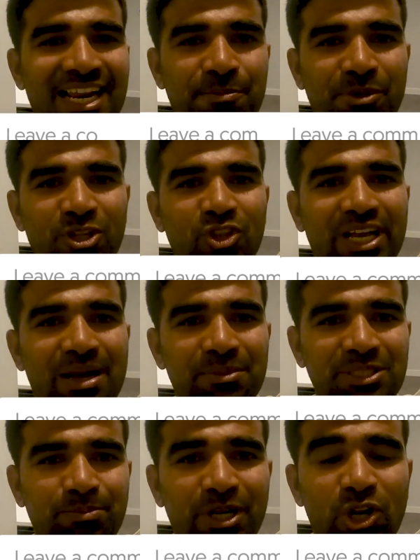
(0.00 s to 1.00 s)
let me know in the
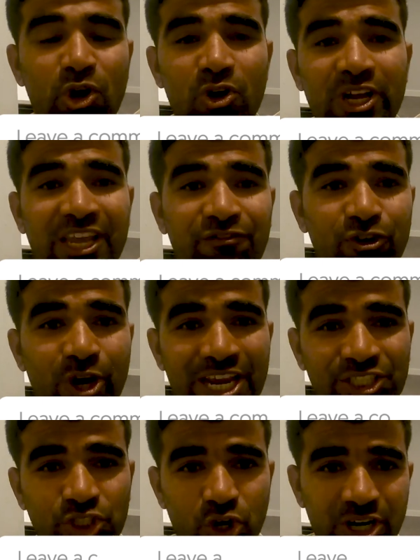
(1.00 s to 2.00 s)
comments below if you
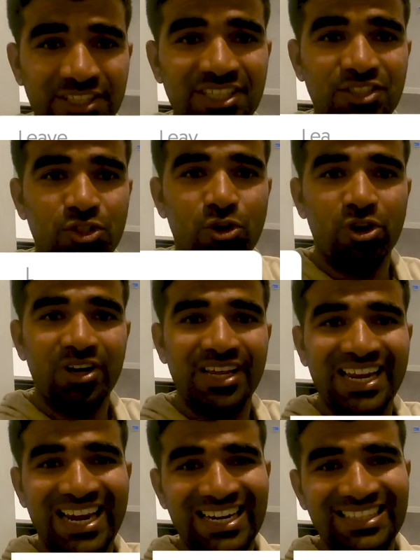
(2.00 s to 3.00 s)
enjoyed this
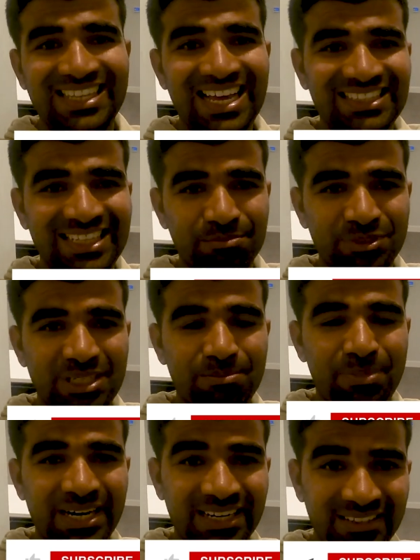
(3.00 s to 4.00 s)
tour hit that thumbs
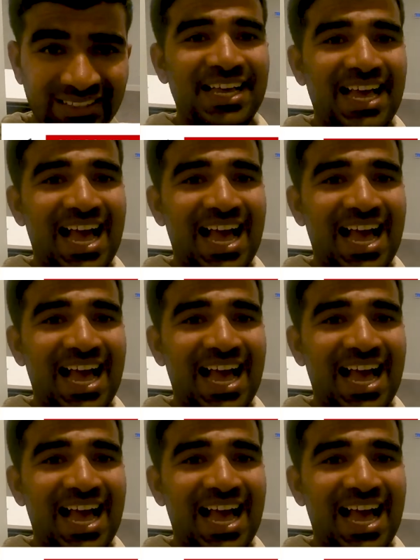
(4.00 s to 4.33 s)
up button